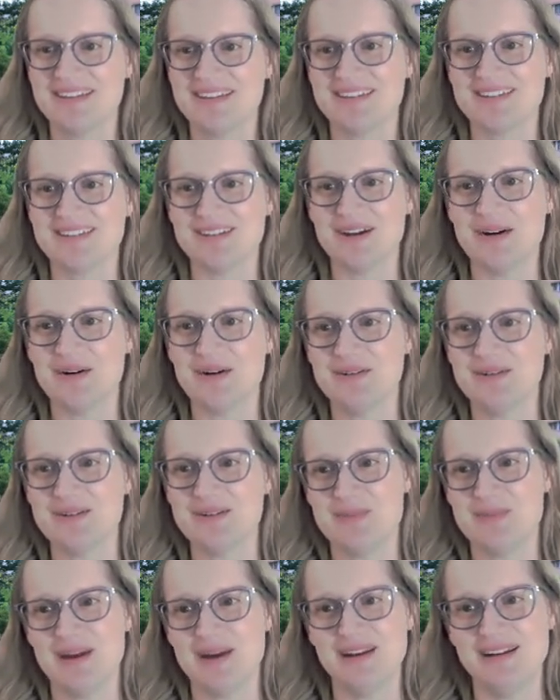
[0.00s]
So
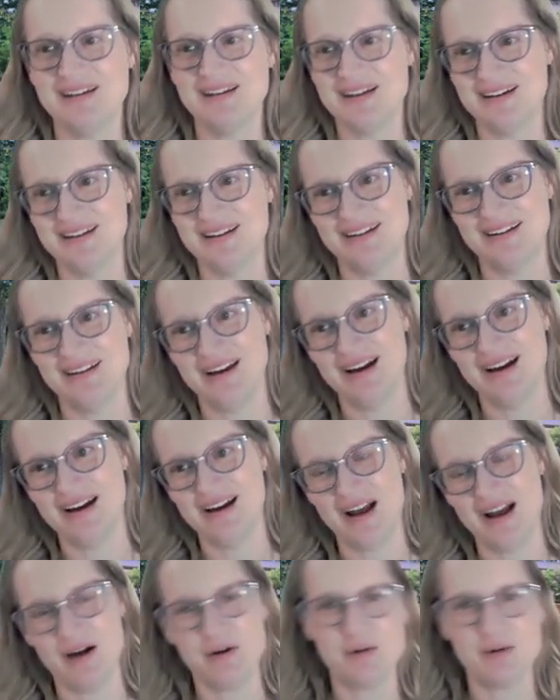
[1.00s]
depending on
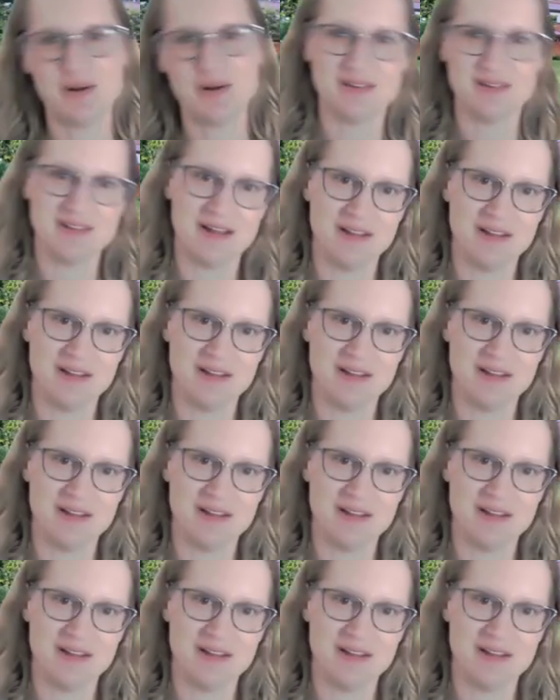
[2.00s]
how quickly